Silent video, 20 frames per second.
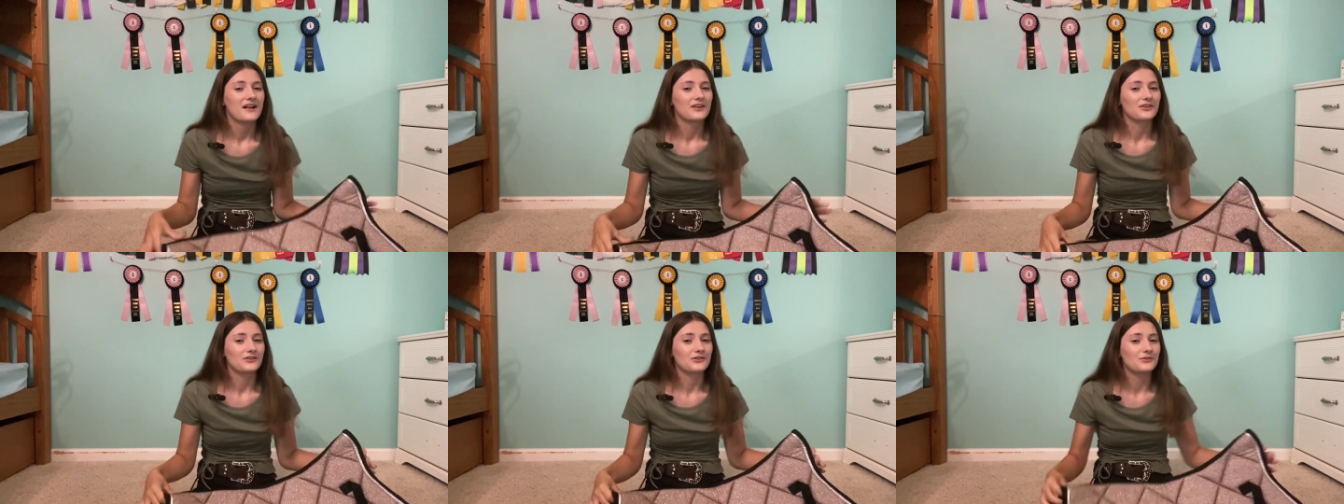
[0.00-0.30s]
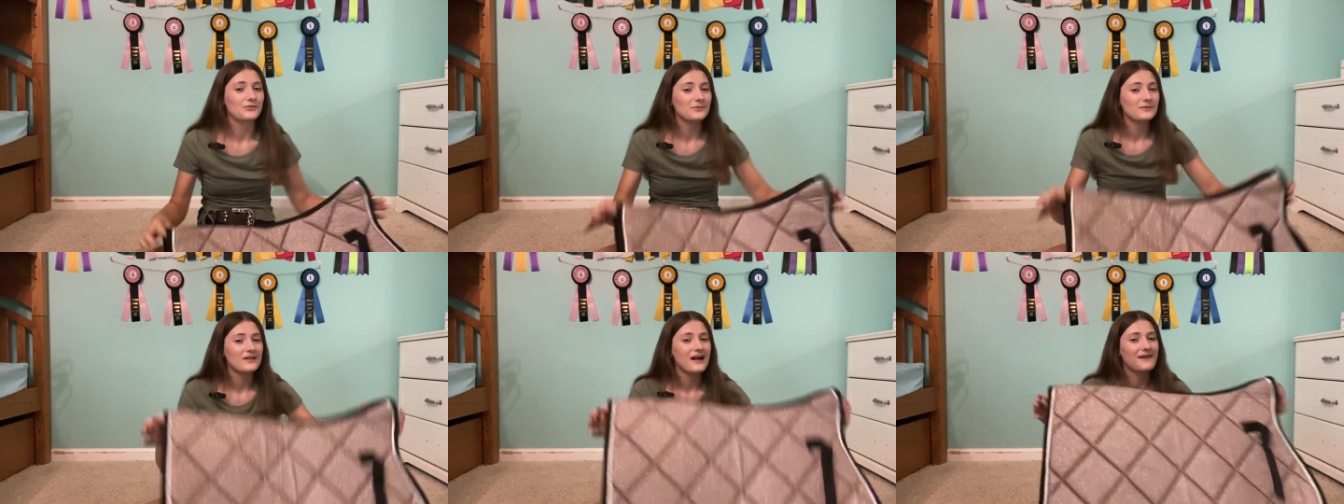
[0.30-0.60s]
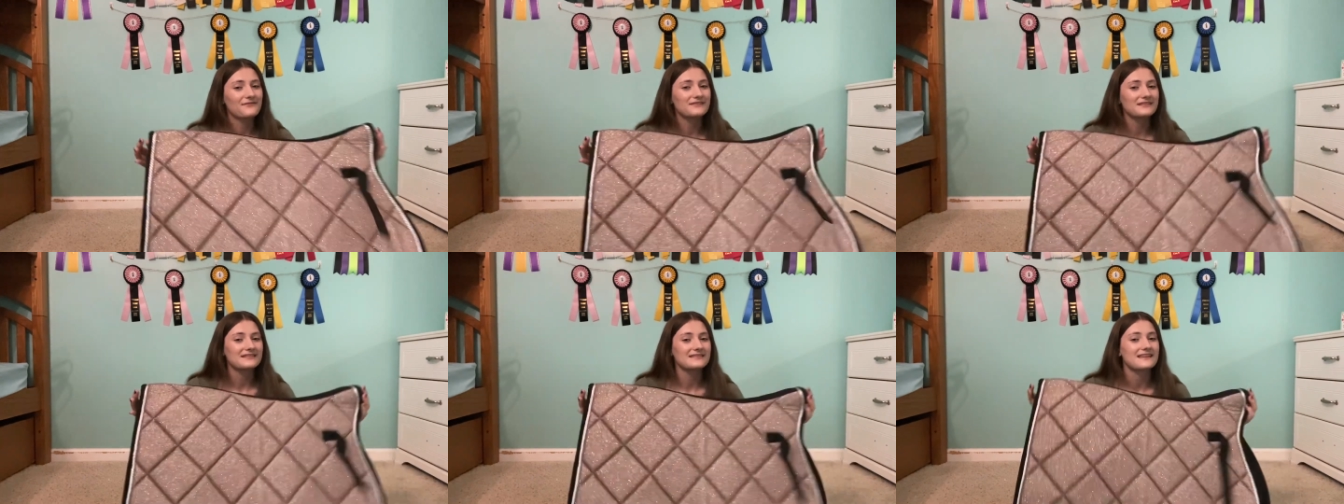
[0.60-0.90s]
you will
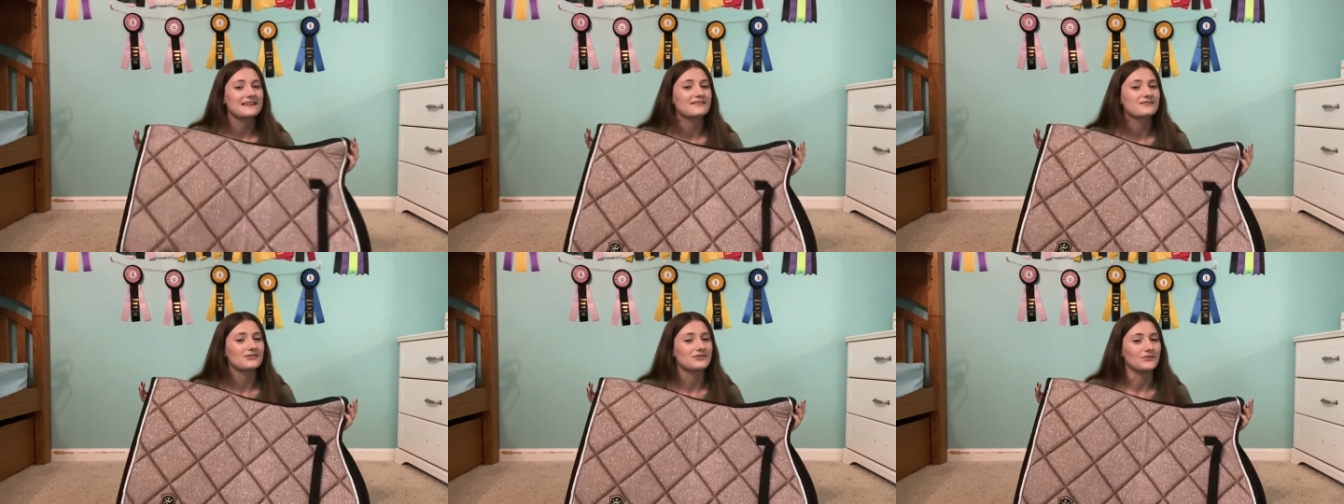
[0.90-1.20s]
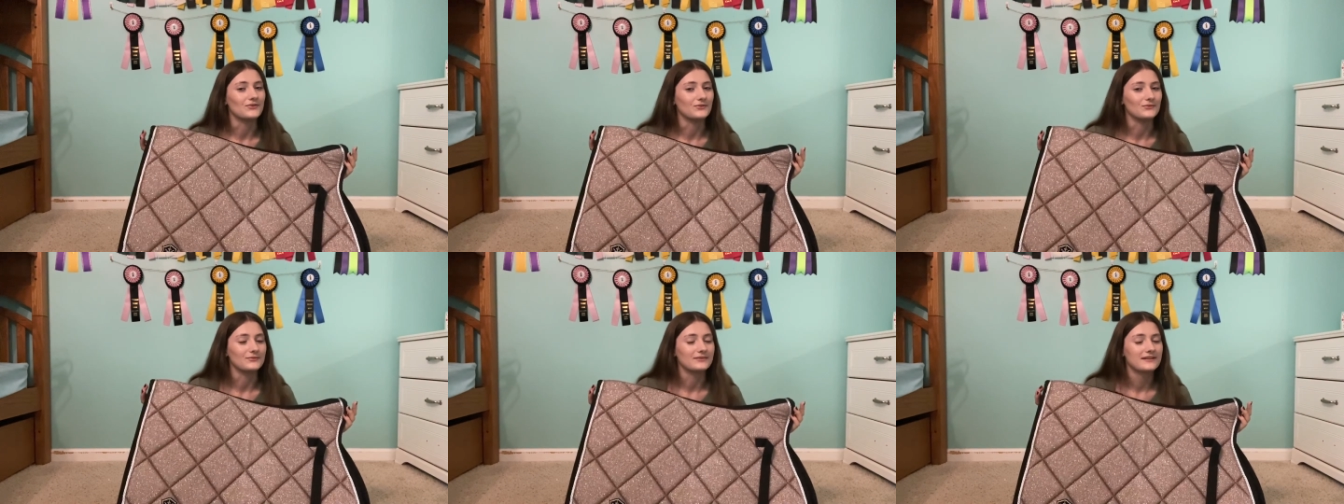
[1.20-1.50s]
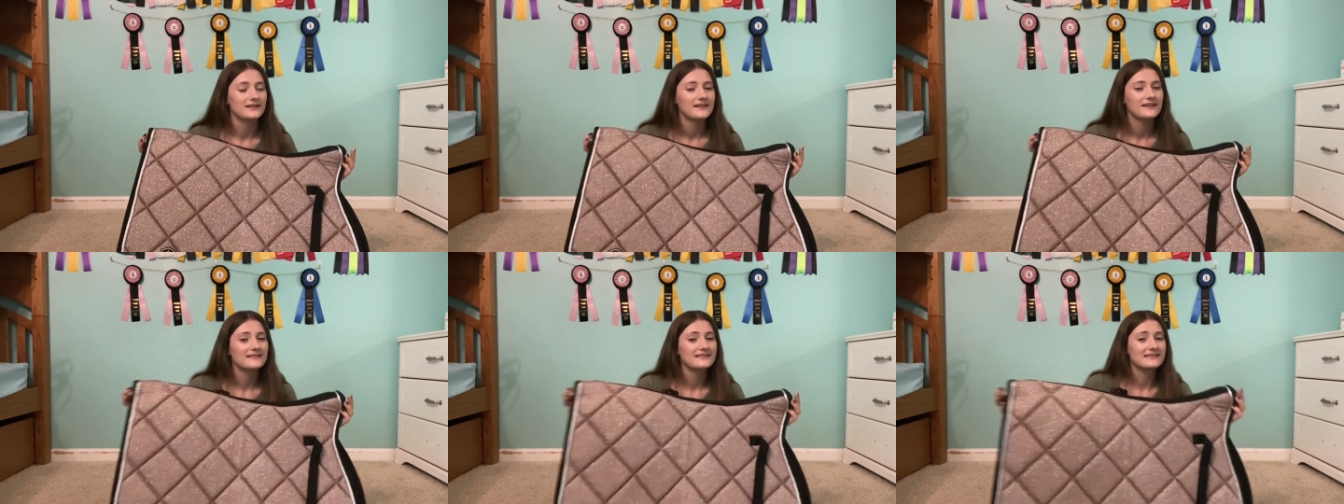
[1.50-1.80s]
have to stay tuned
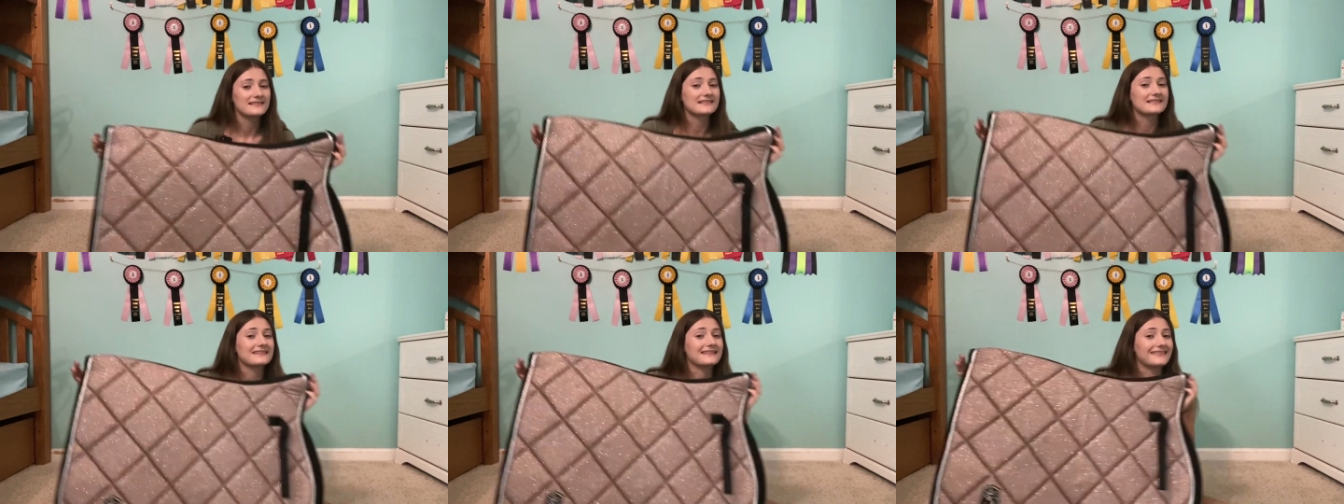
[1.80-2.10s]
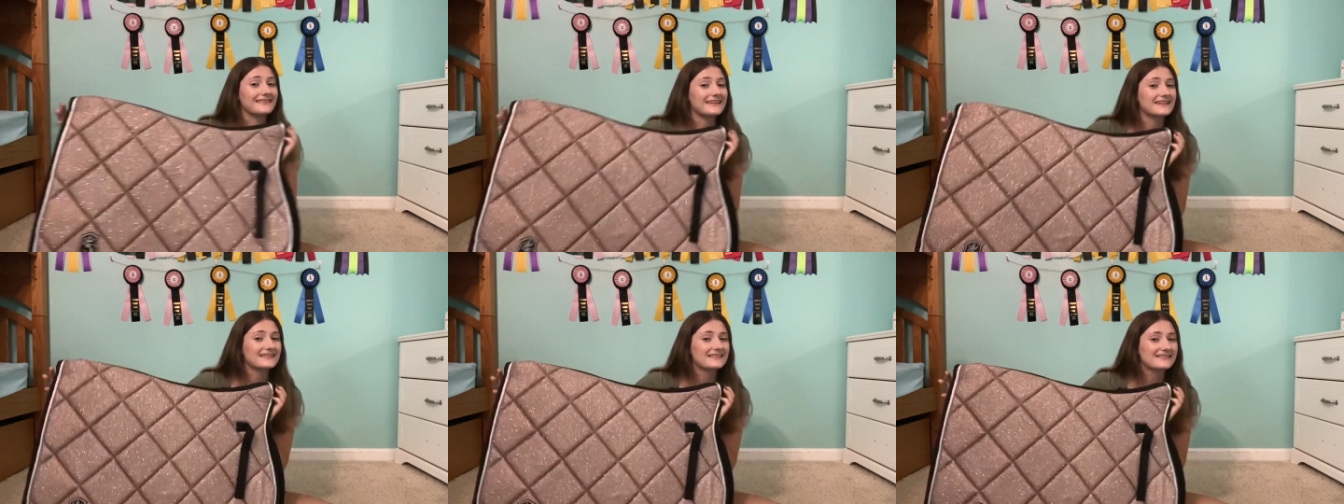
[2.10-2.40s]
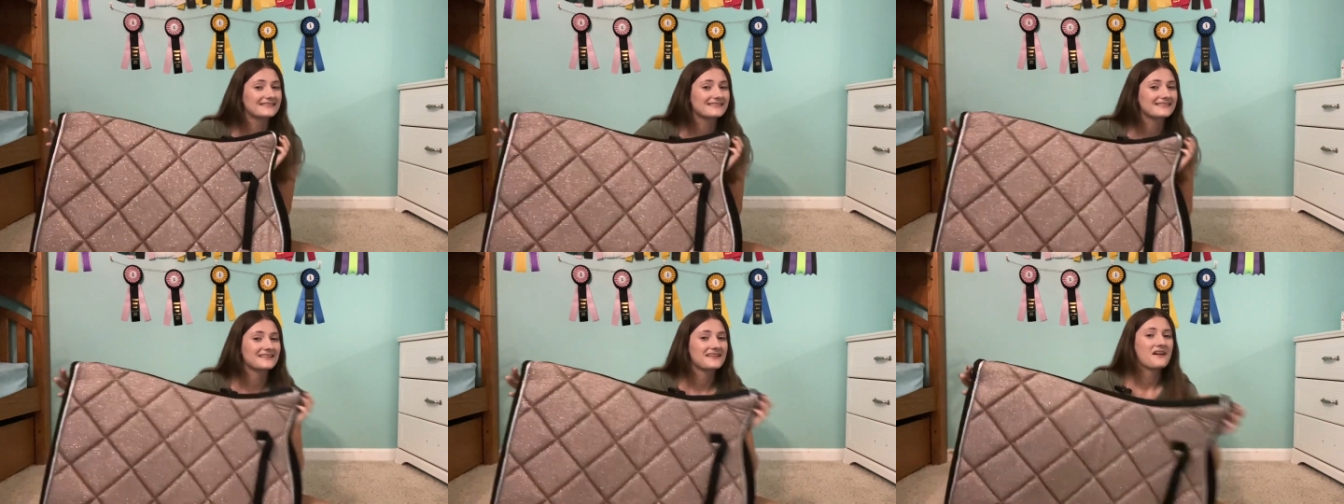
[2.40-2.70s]
to see this
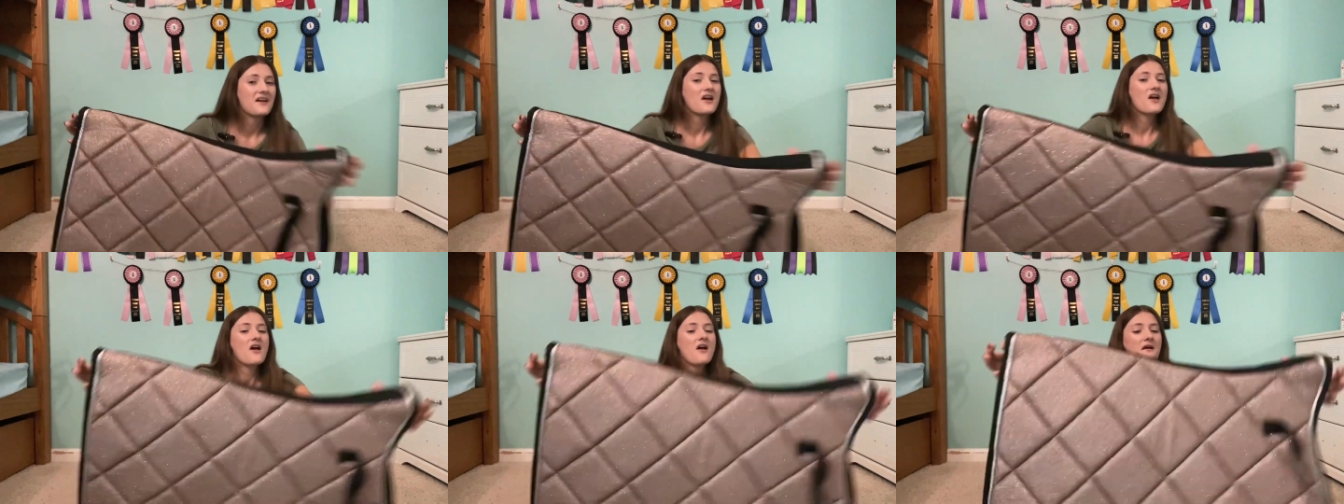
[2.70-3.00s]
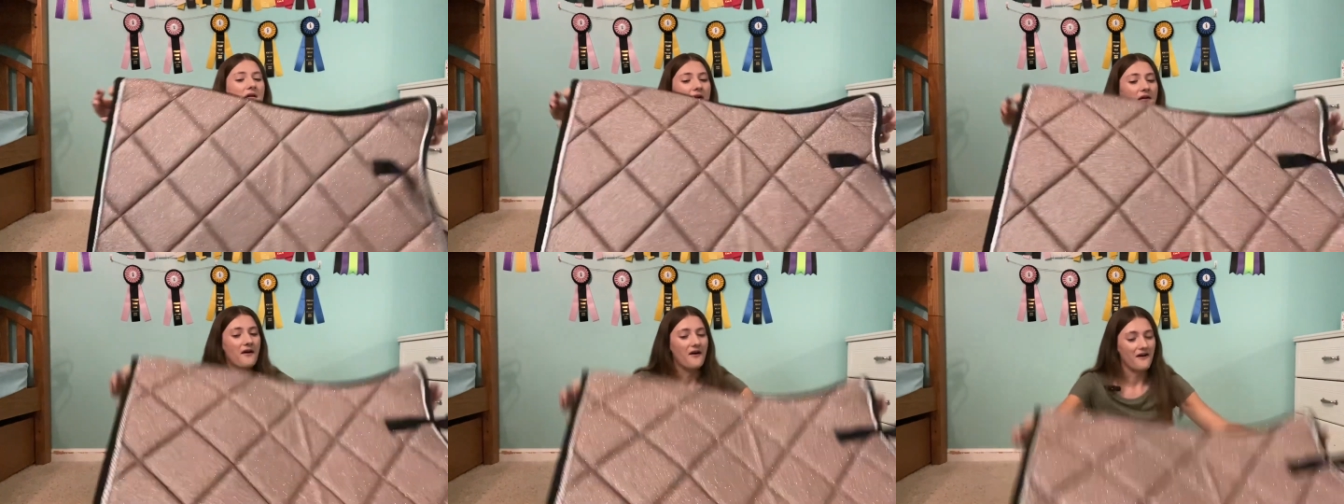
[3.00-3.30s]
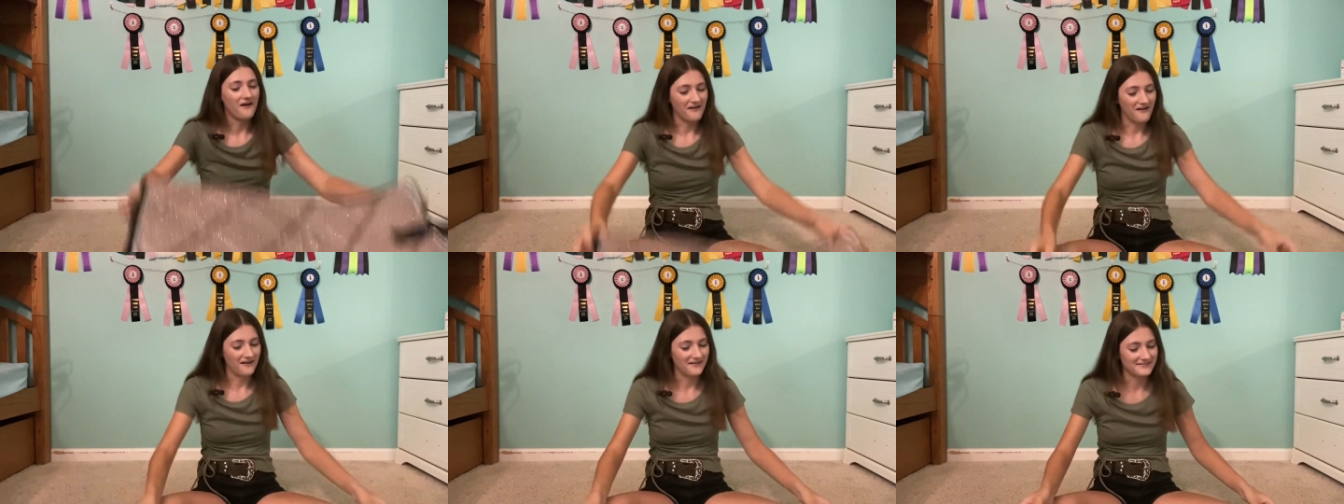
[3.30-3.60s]

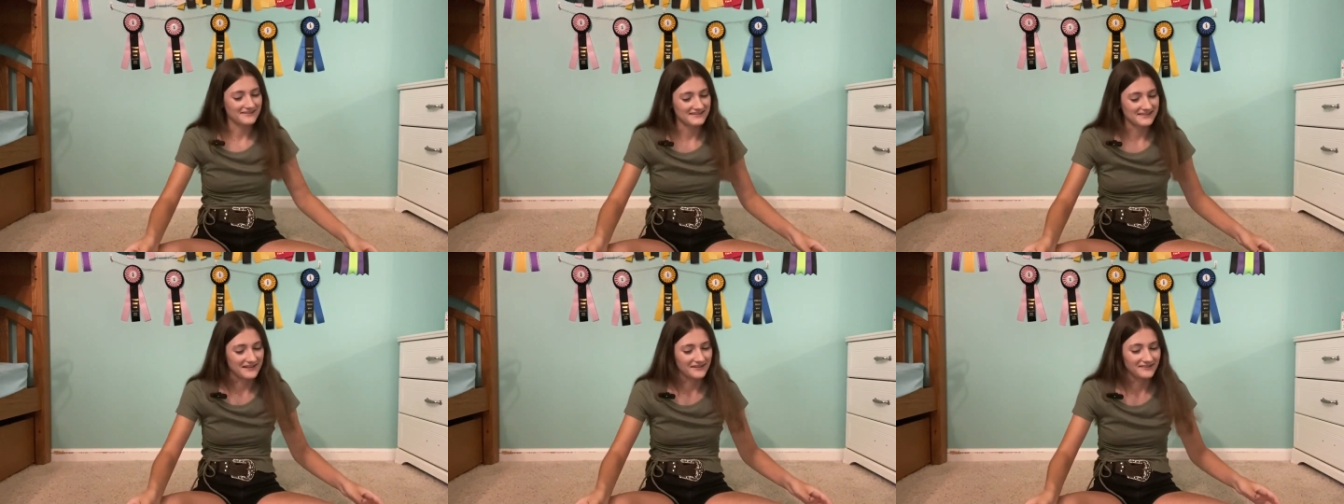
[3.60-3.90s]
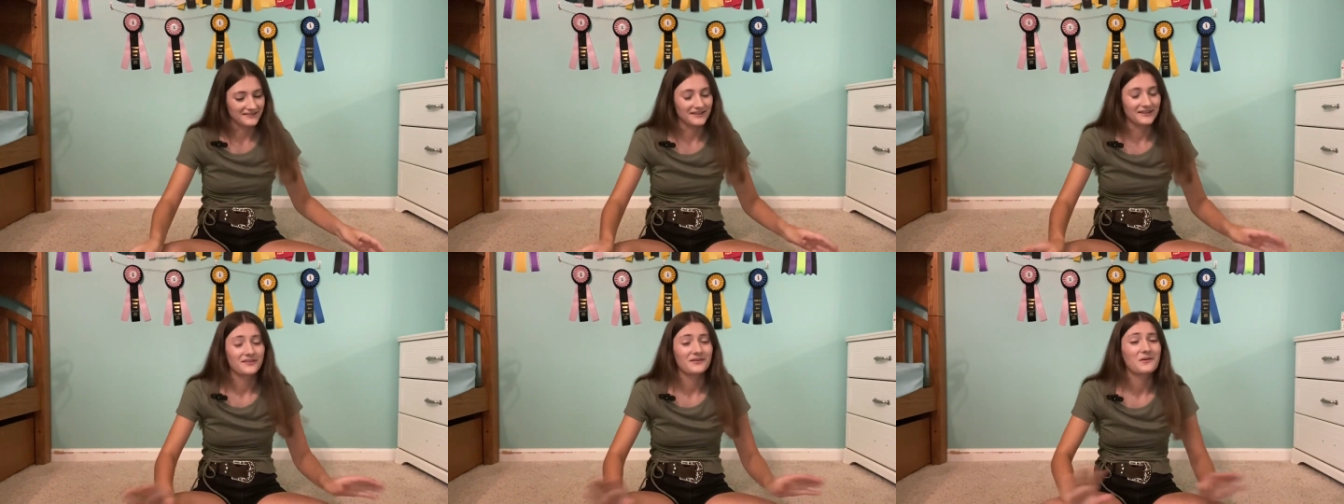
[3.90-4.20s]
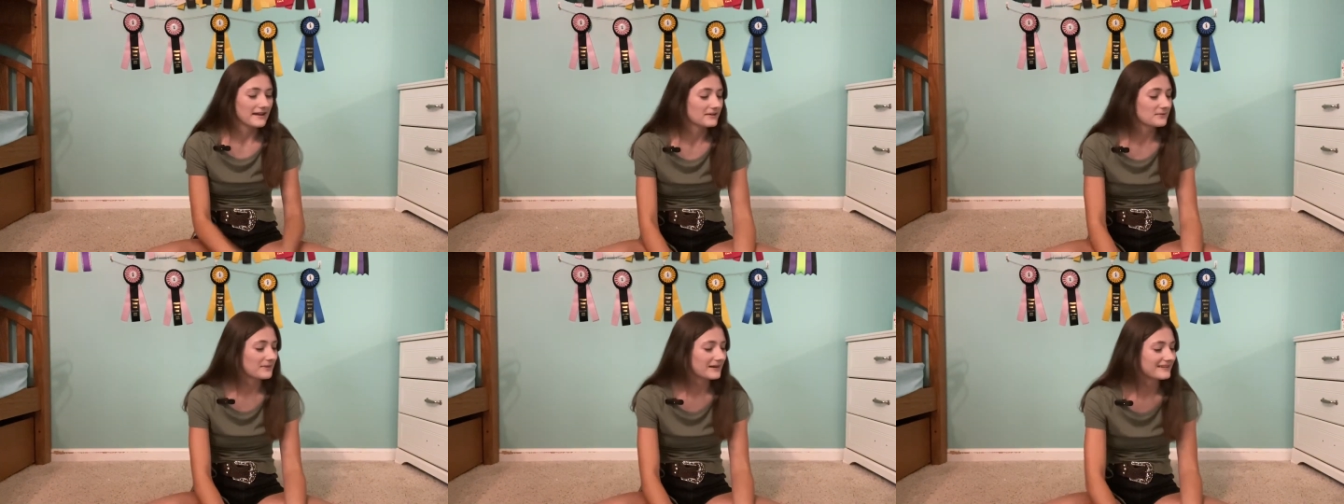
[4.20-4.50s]
on Zelda.
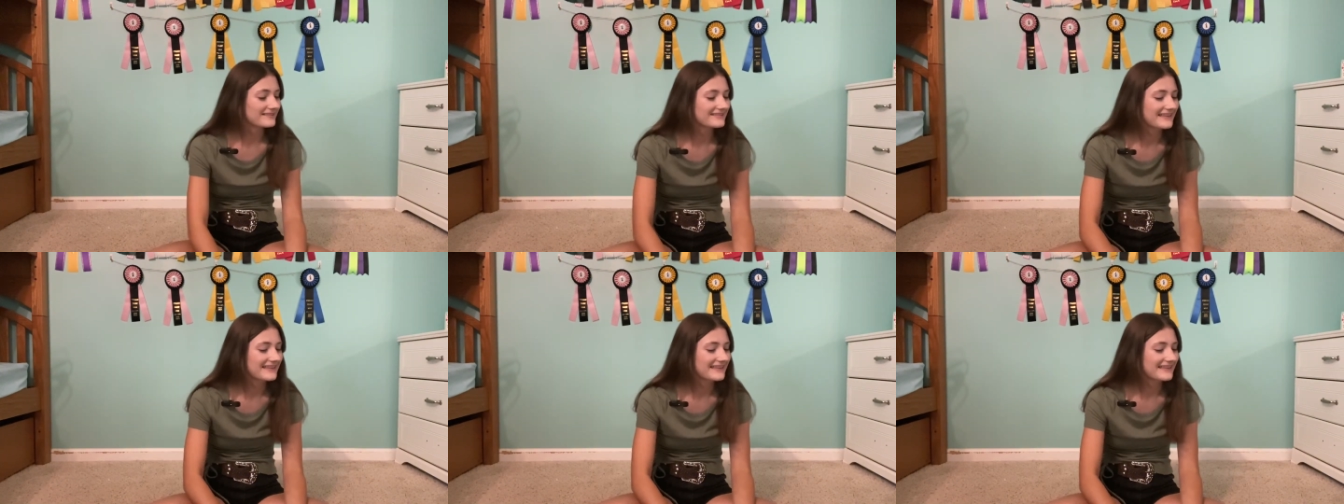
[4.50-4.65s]
Anyway,